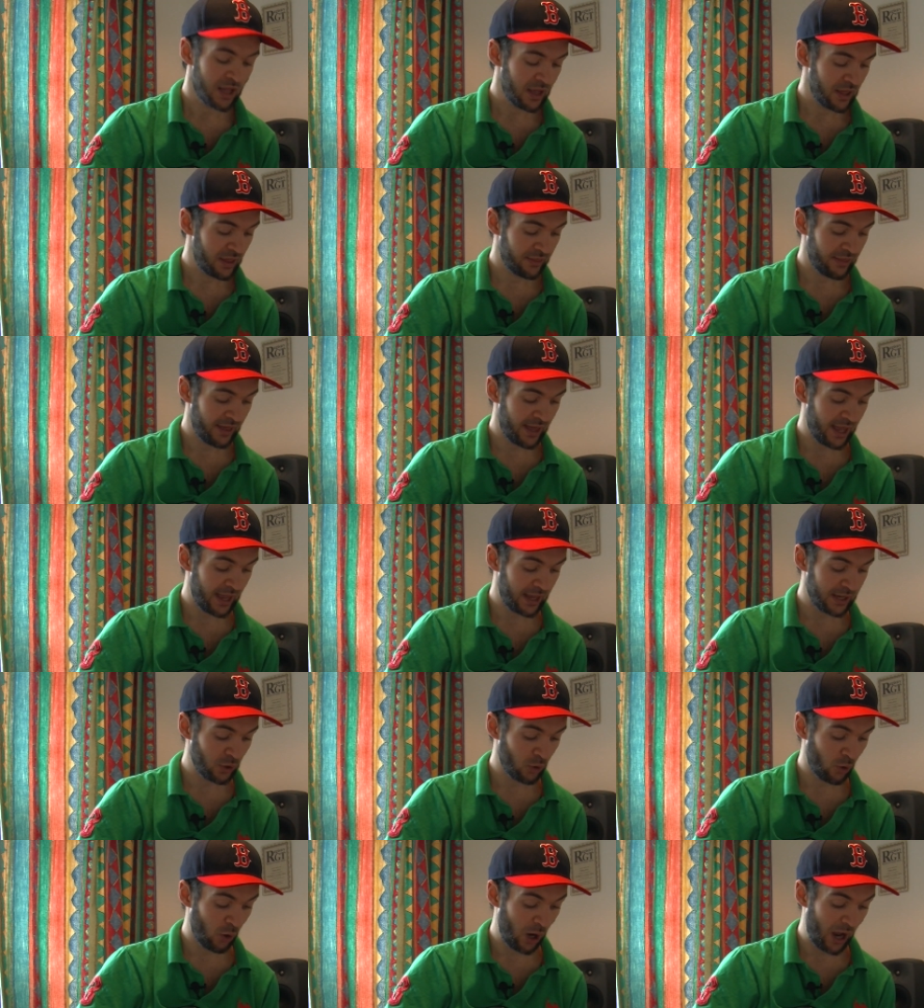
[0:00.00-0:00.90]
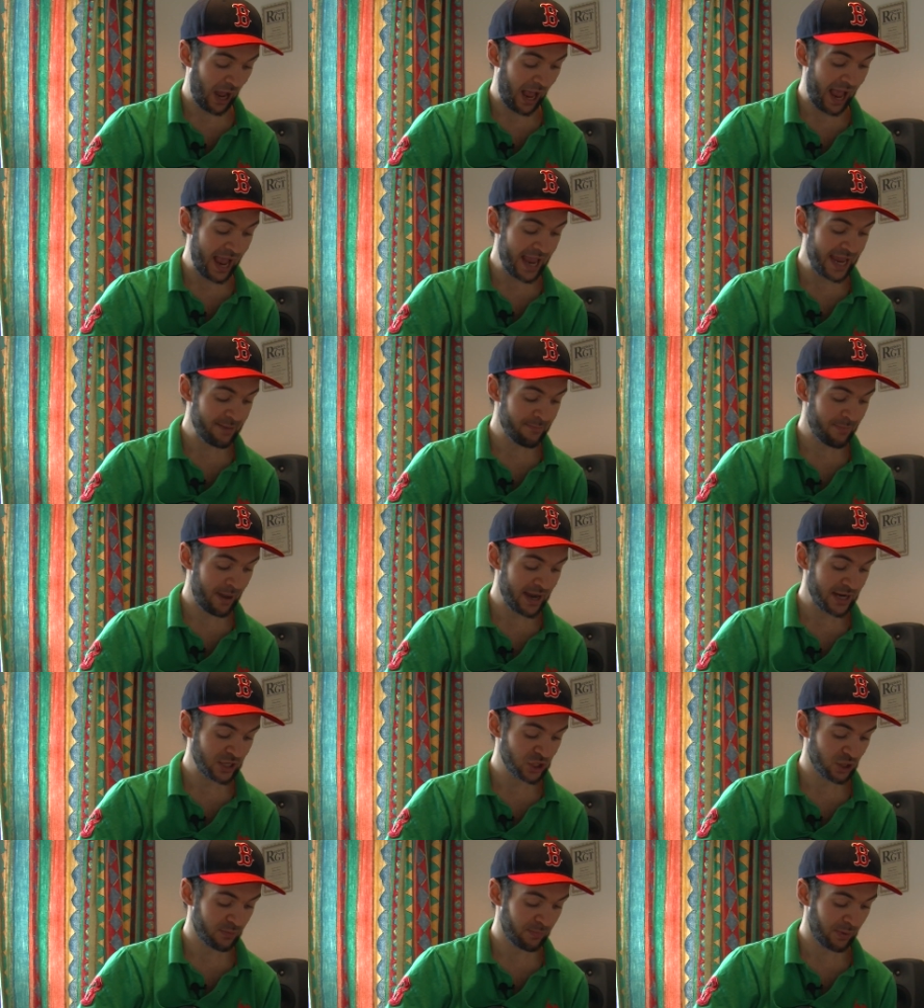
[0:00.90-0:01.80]
there, your A
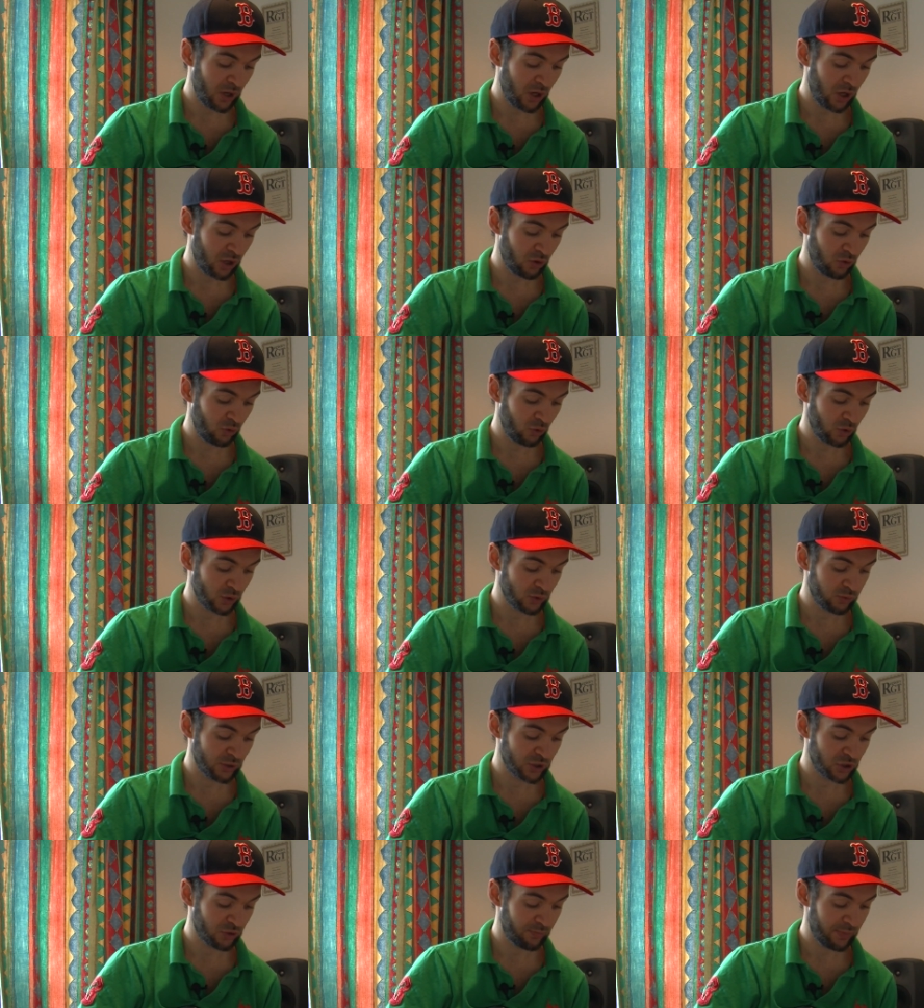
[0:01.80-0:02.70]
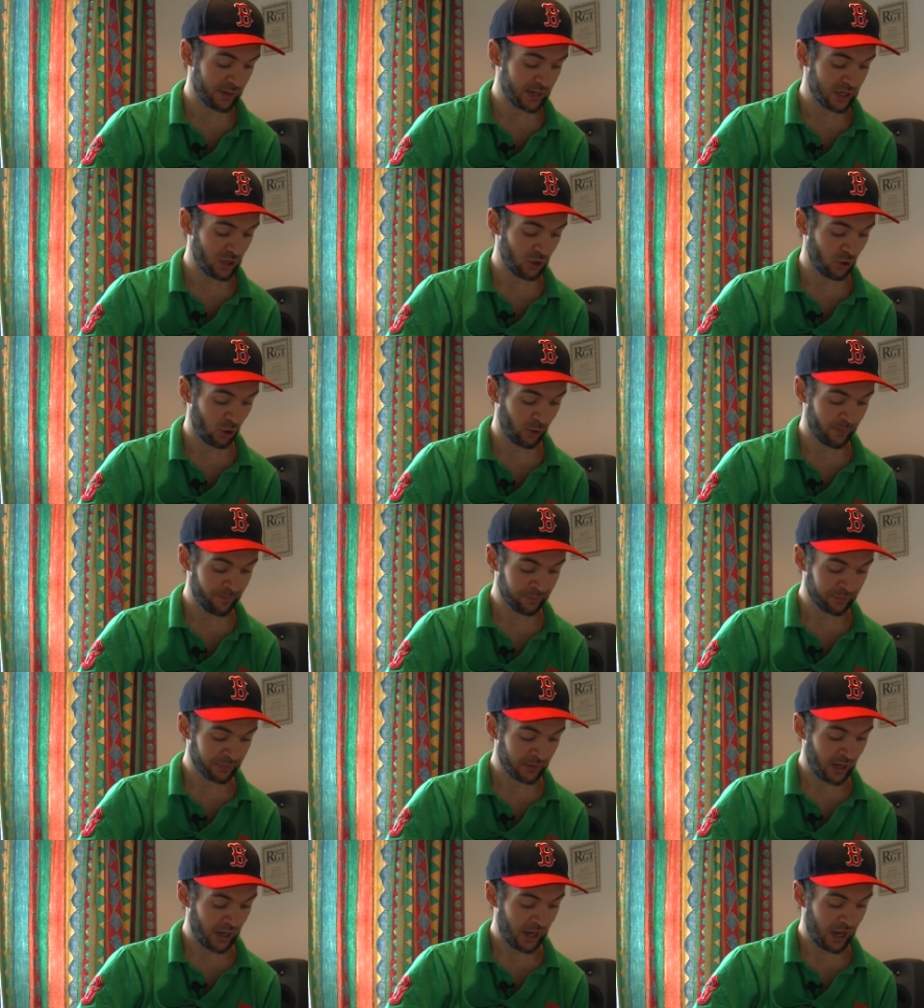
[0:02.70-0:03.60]
major bar chord, which would be your
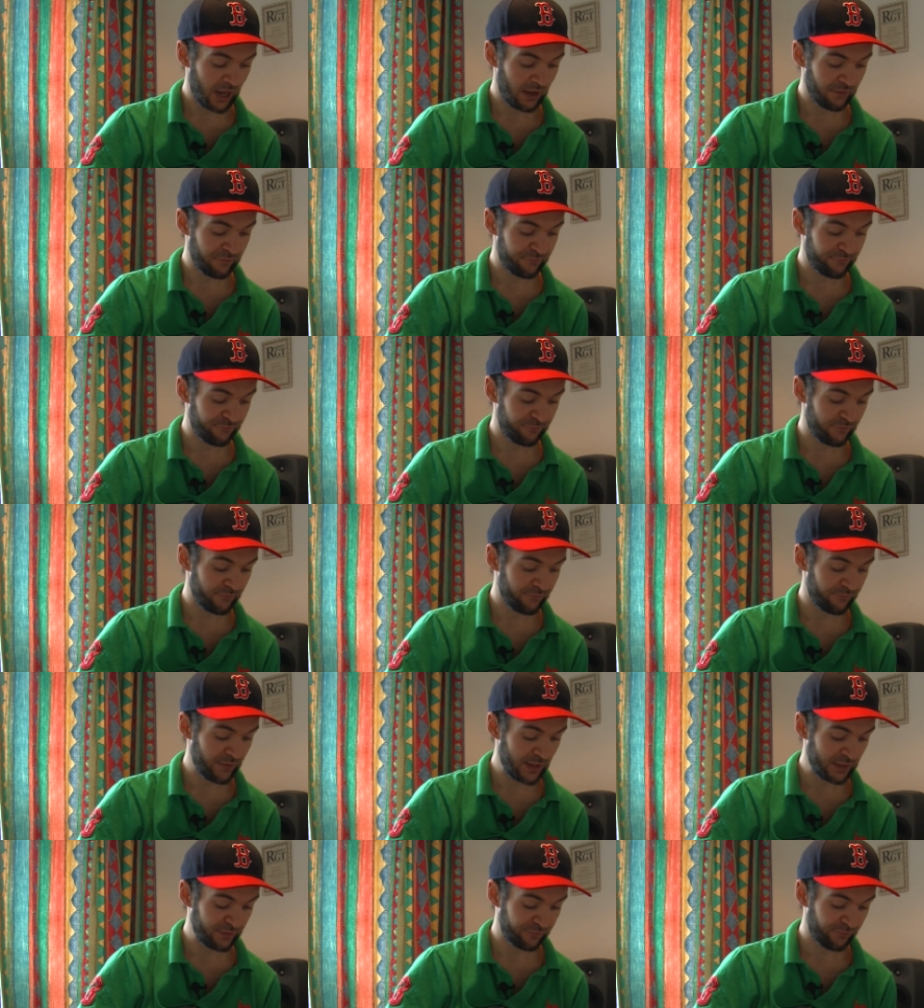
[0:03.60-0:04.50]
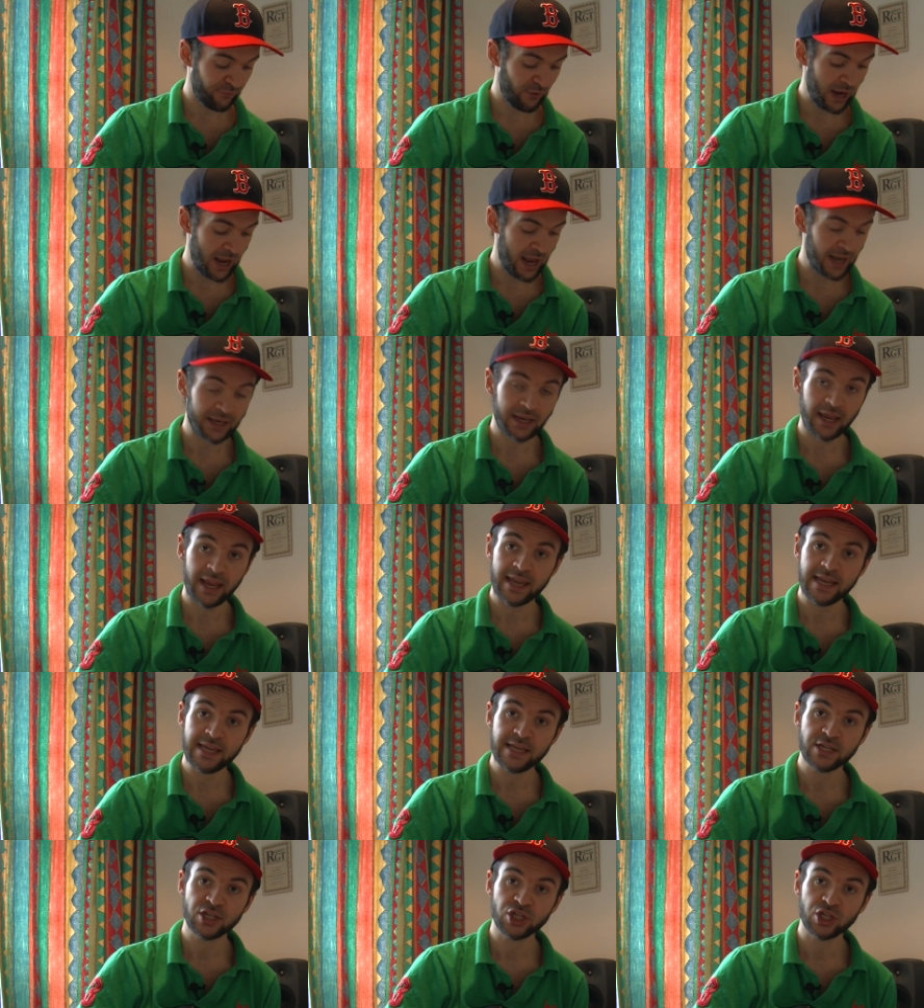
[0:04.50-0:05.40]
5th fret
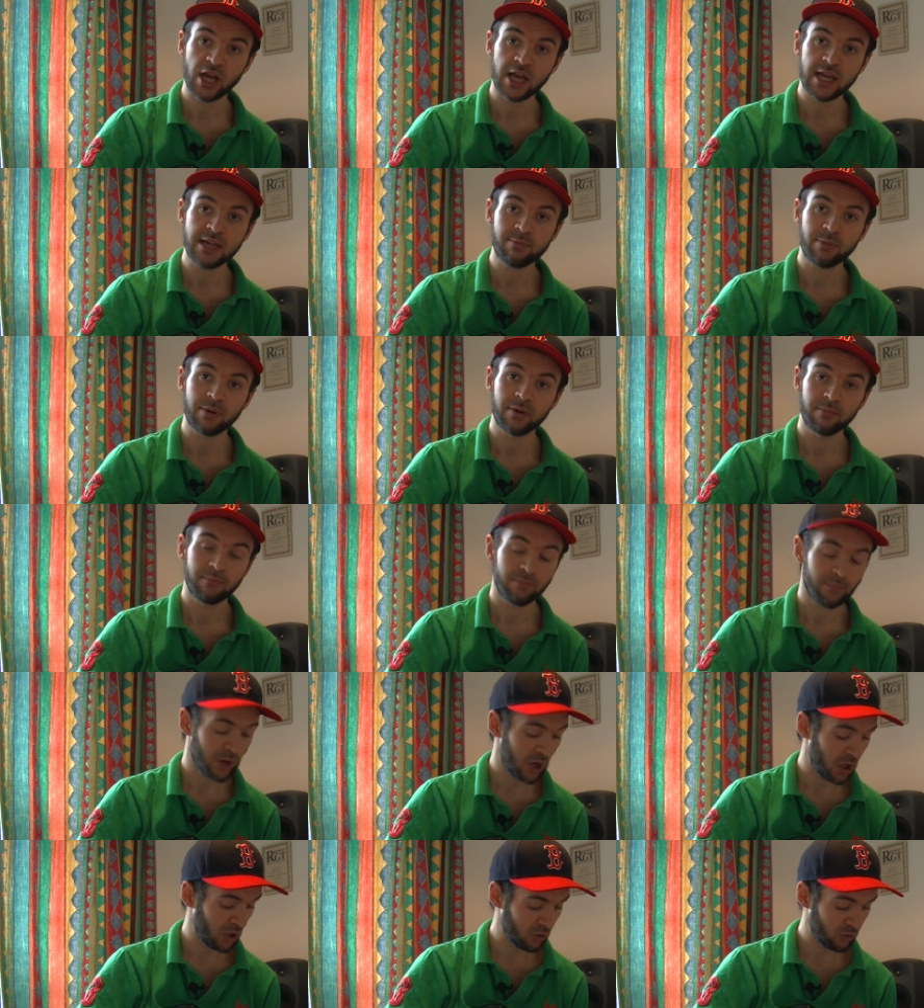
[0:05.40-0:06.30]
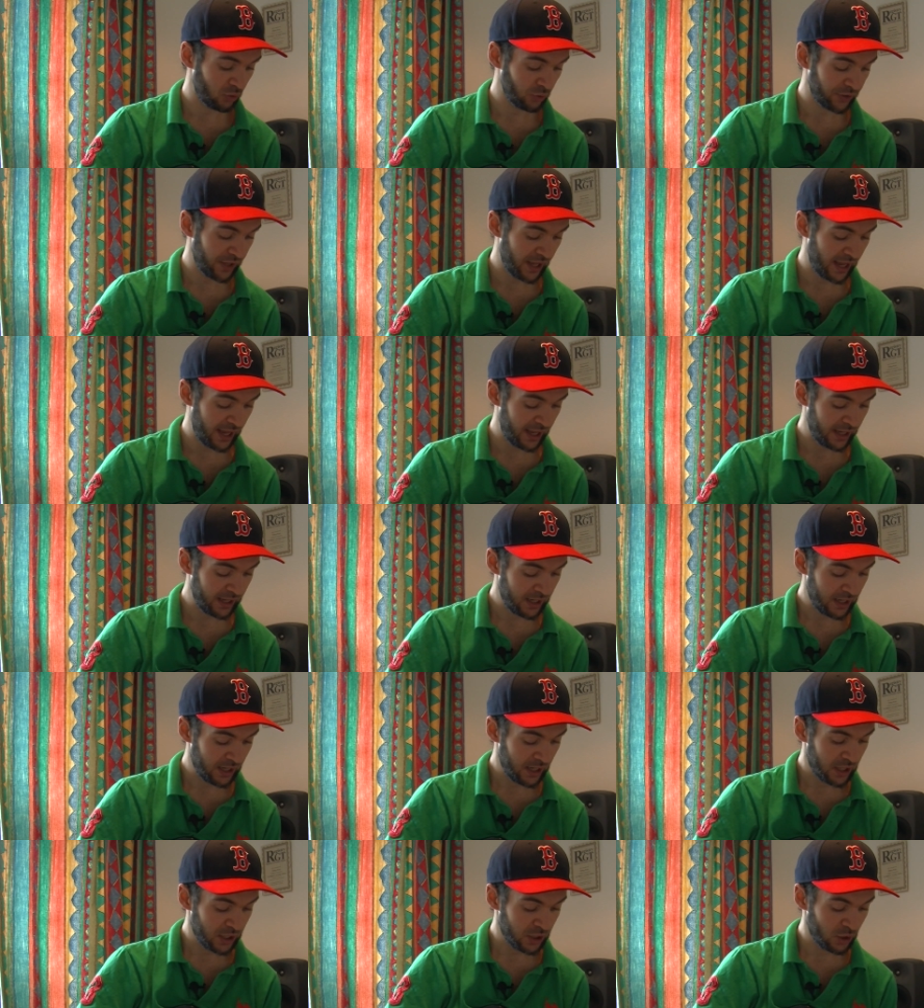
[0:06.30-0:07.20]
E shape bar chord there,
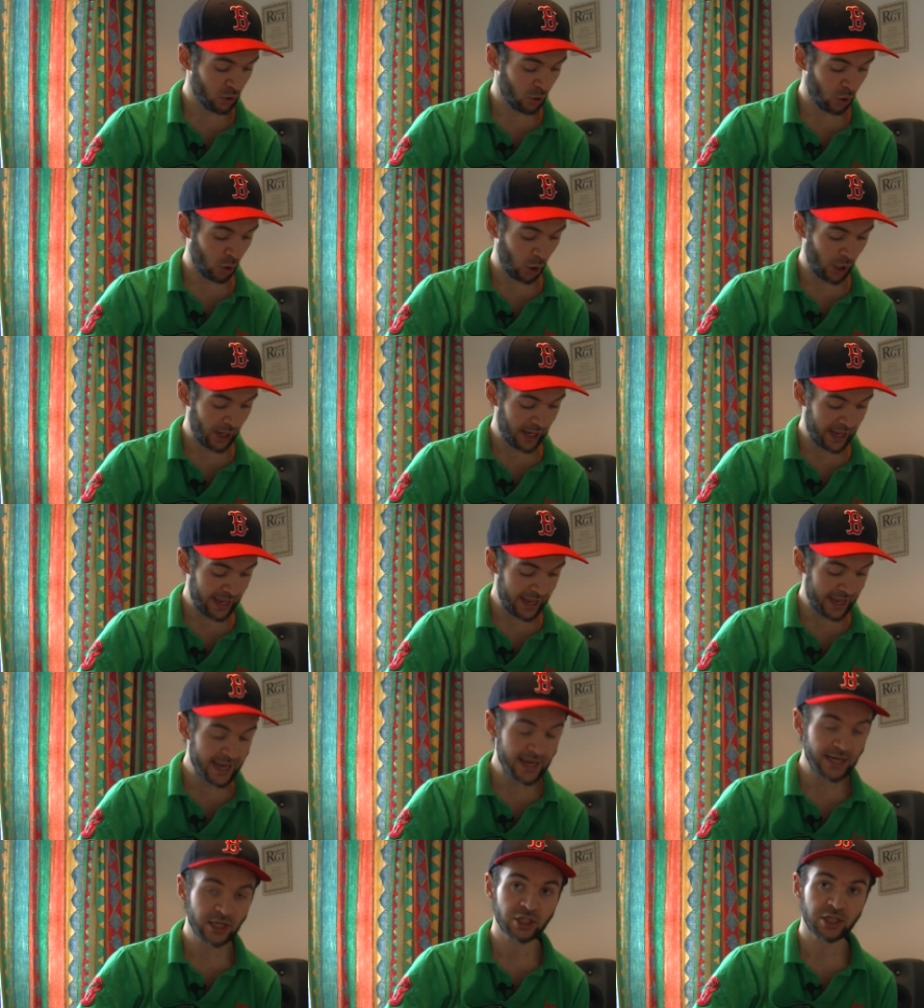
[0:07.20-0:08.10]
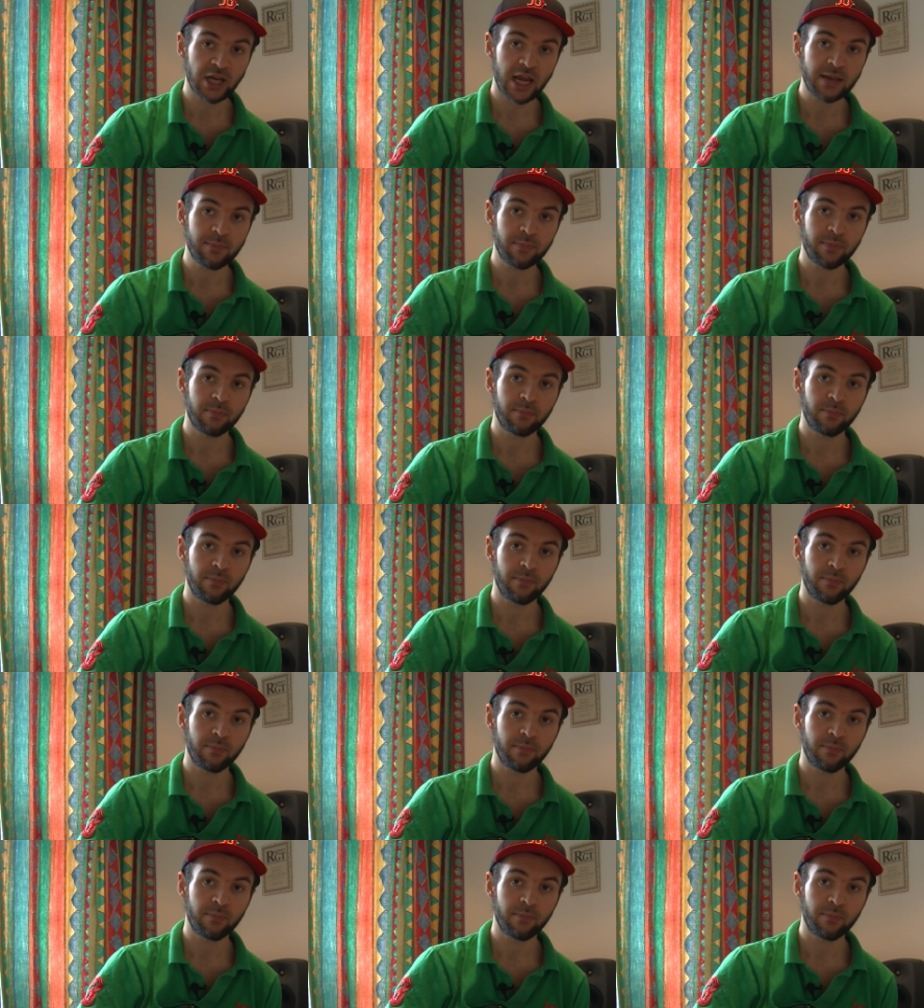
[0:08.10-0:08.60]
your E shape,